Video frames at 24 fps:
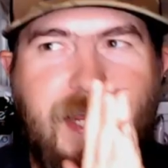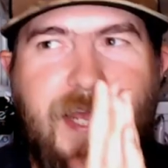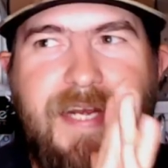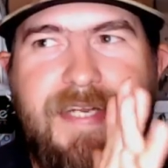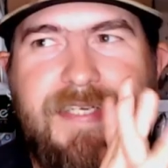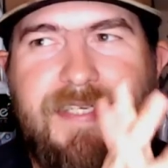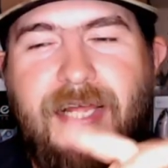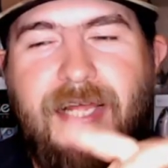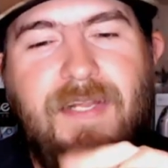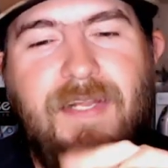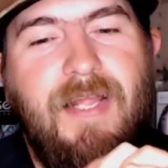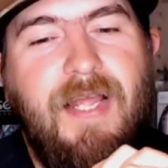is
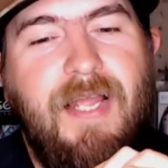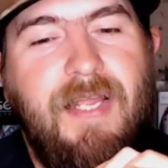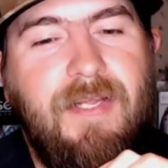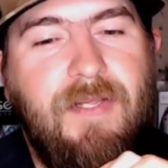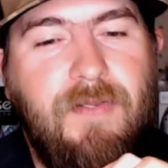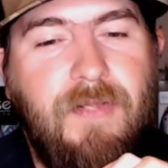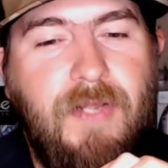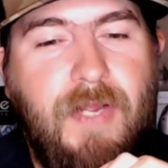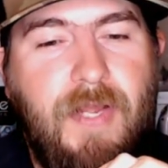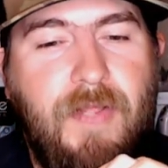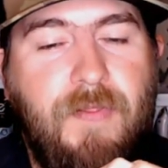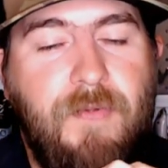I like a
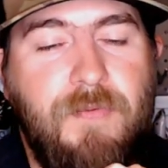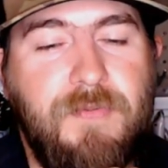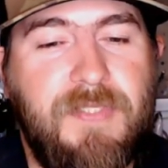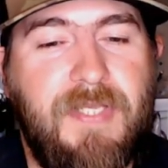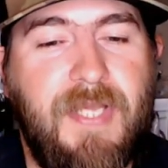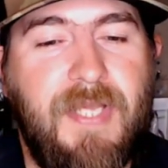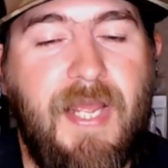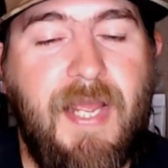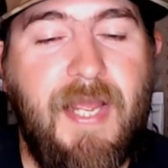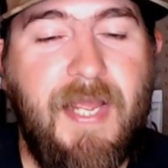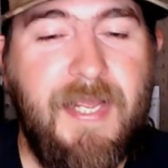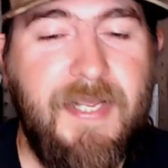lot of those
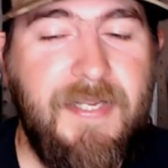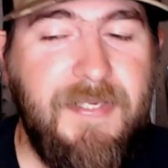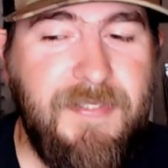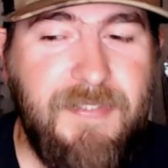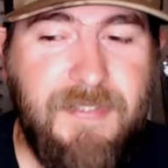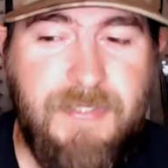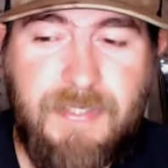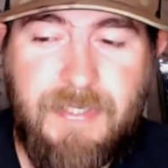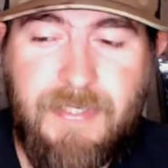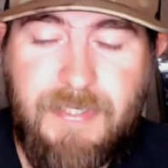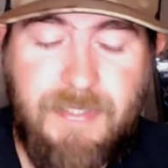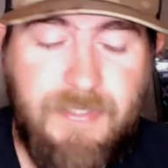guys.
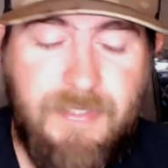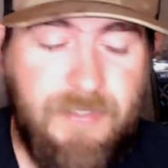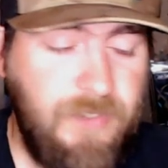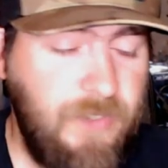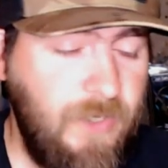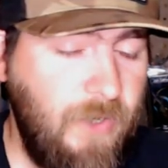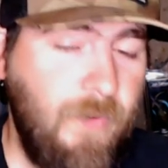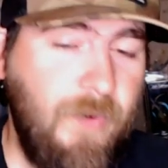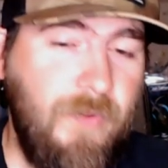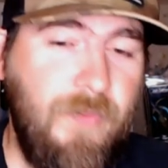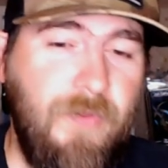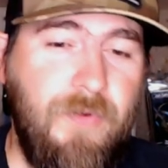And, you
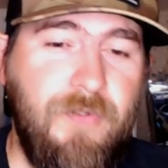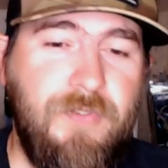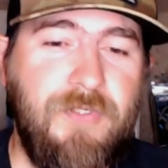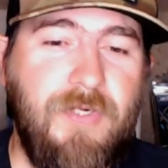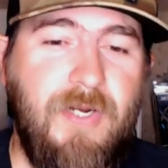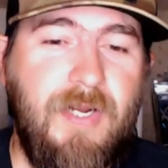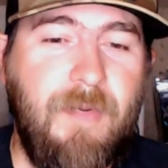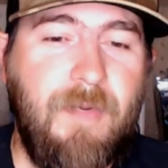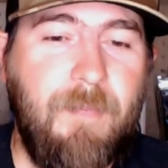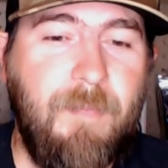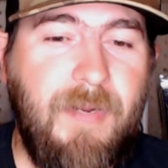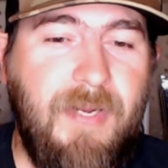know what? They're
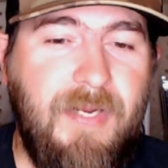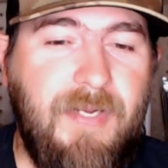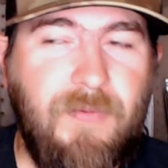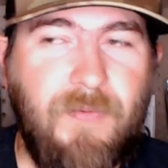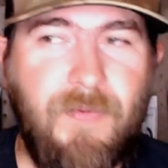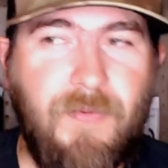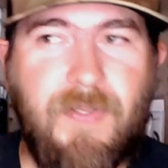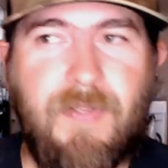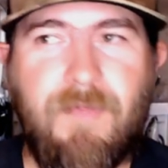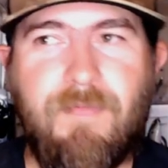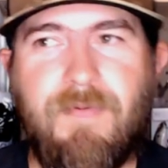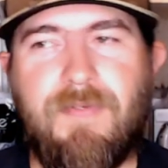trying to make a
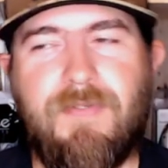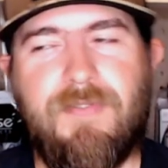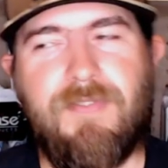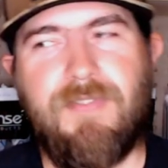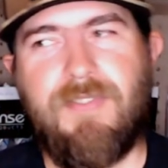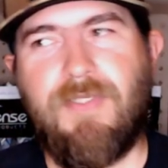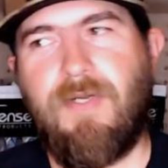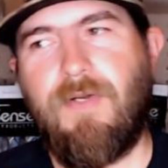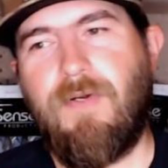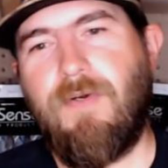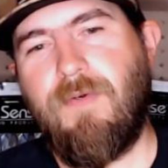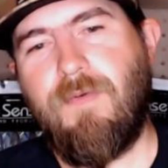living.
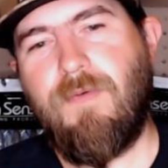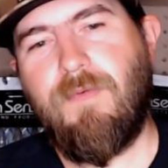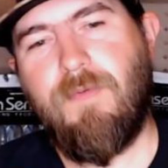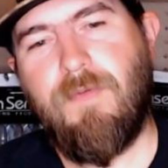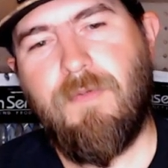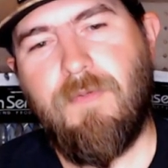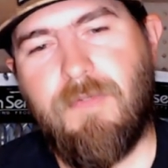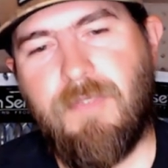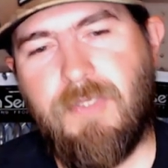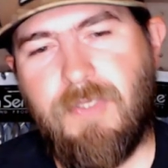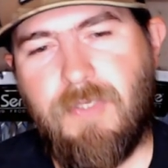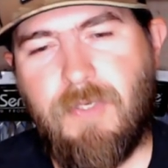So,
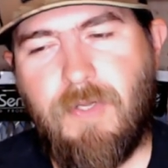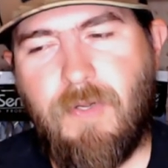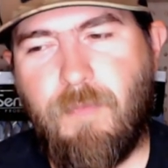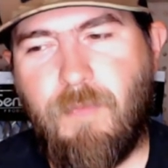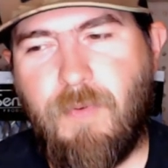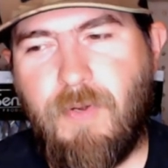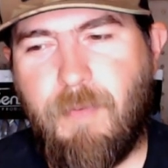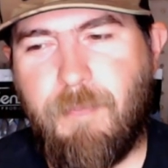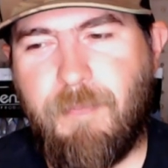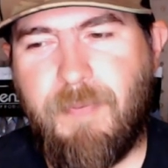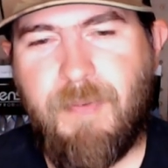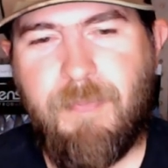you know
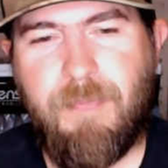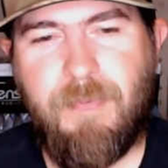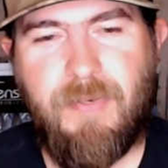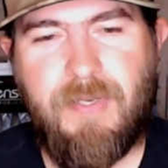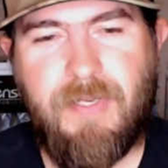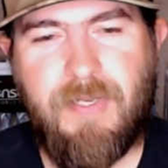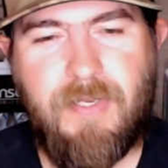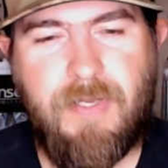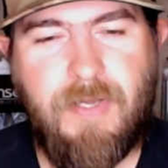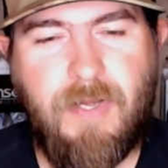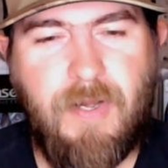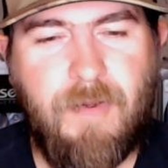what? People
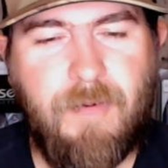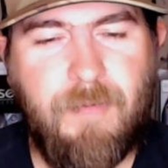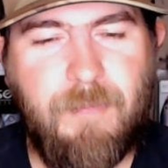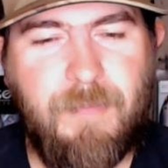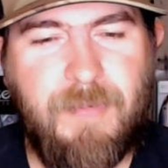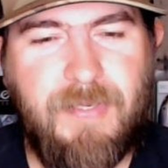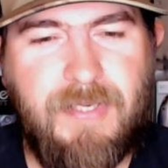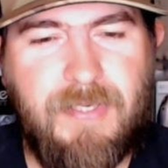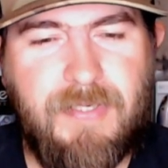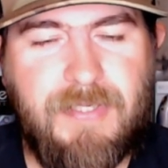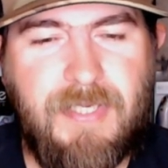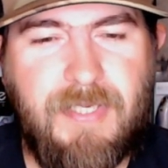can call
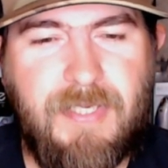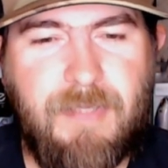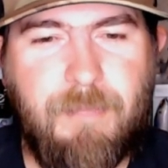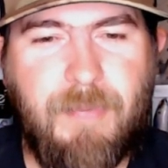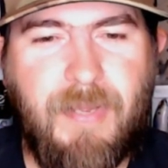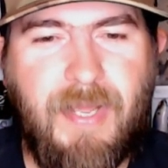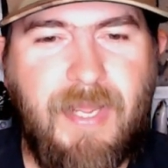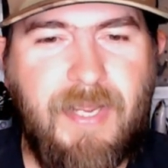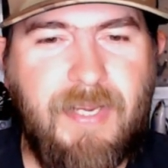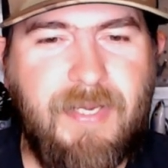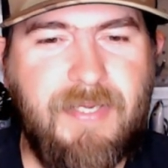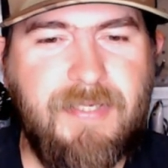me a
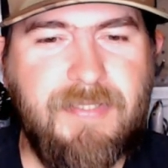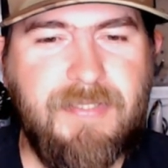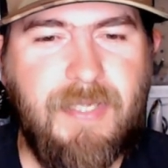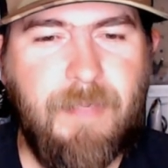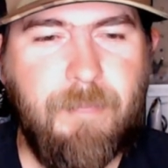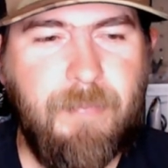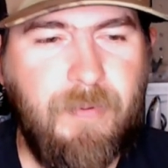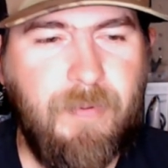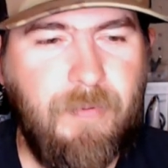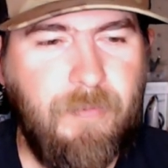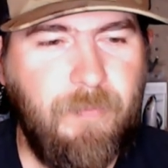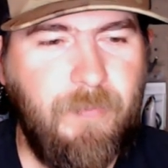D-bag because I
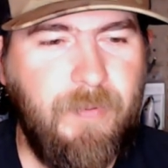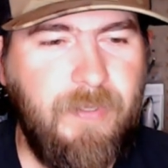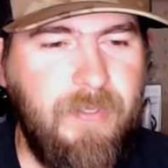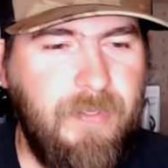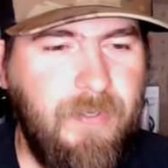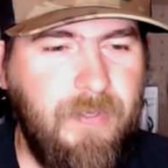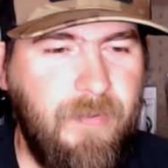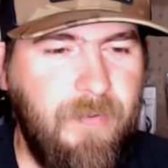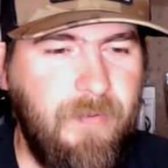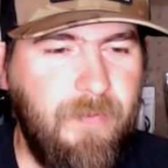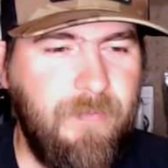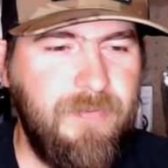build
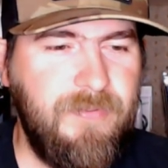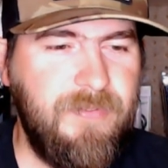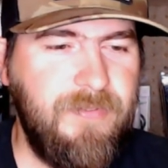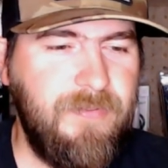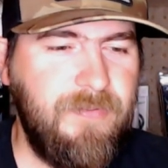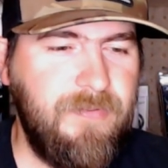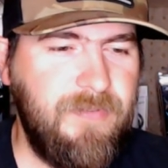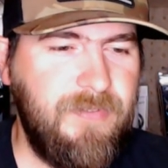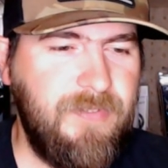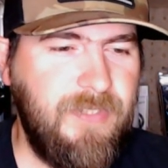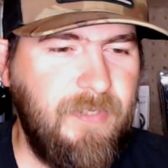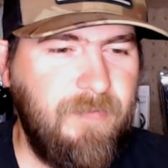windows
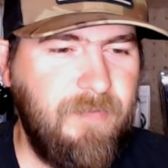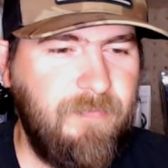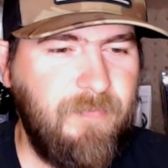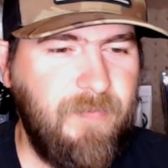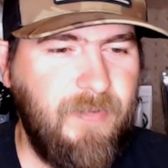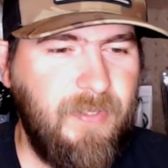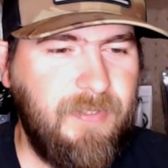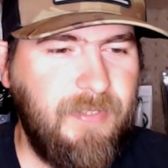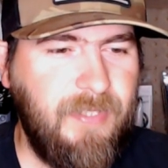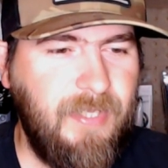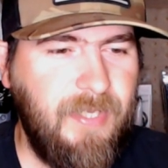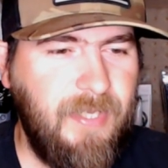and stuff
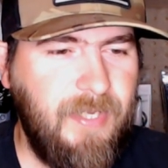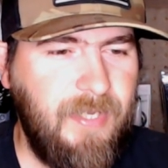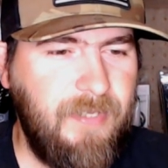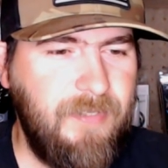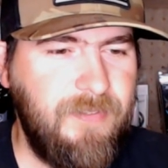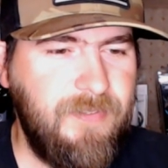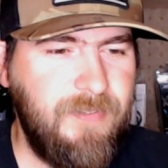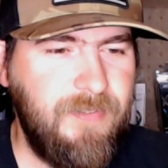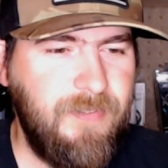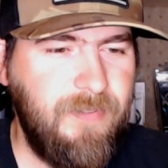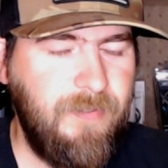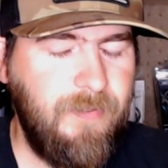like that.
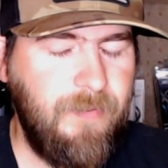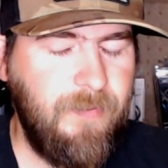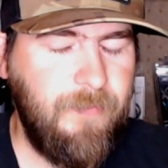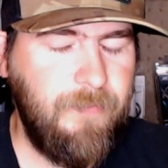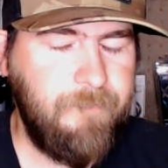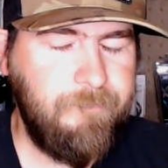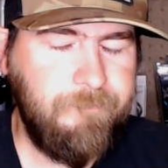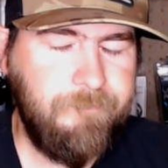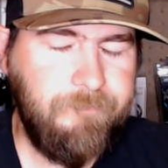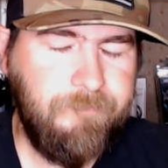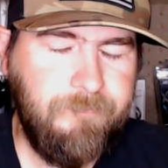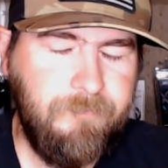So,
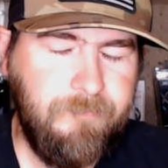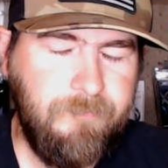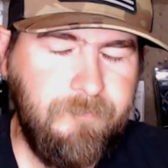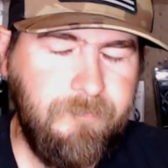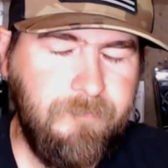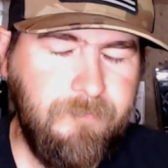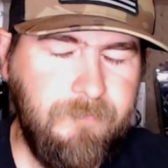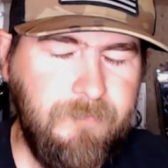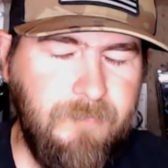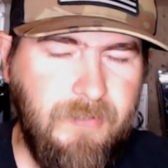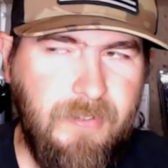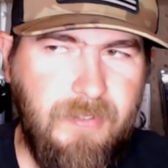
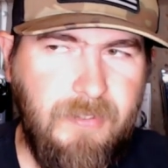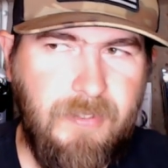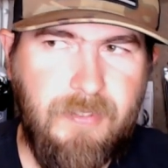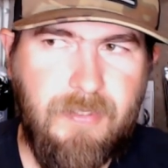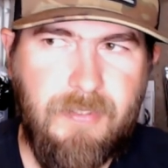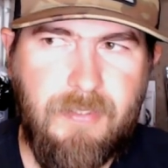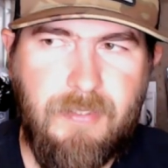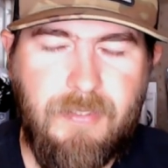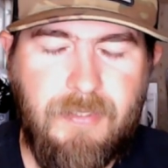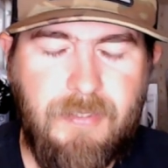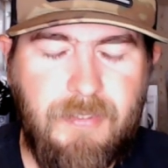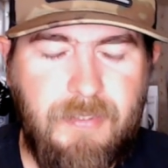
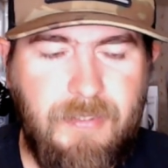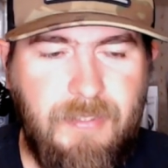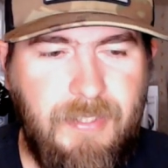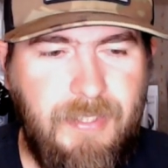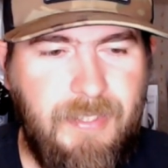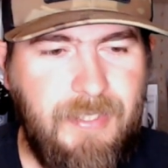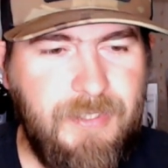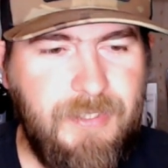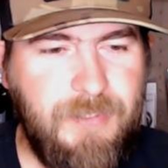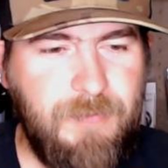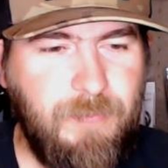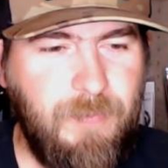it
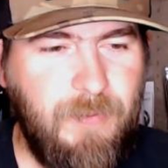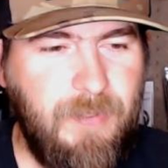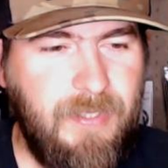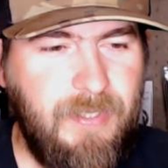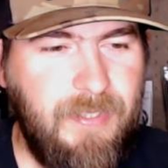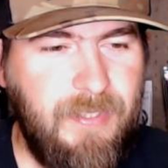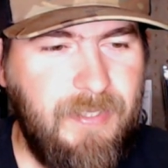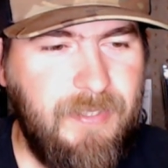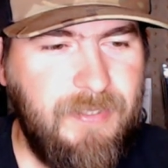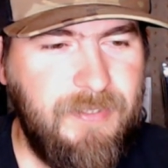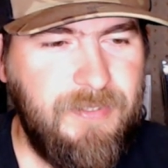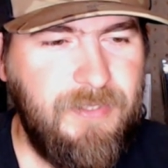is what it
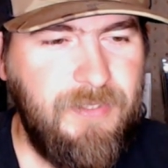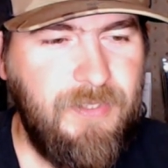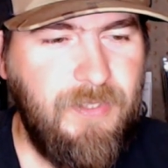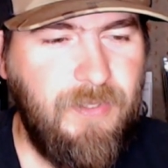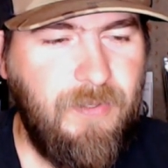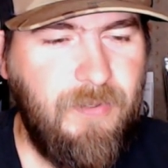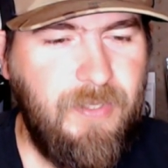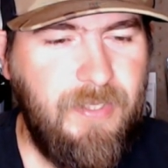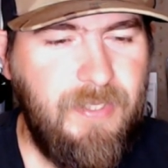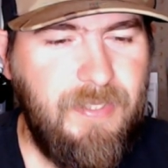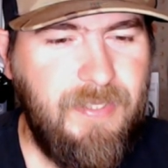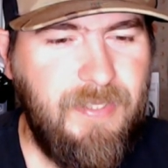is. You
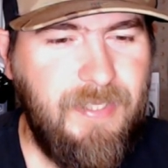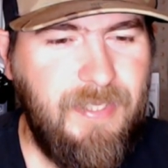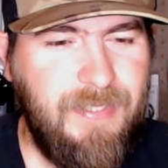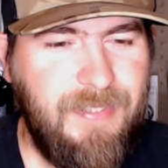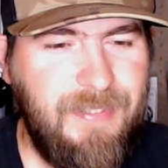know, it, that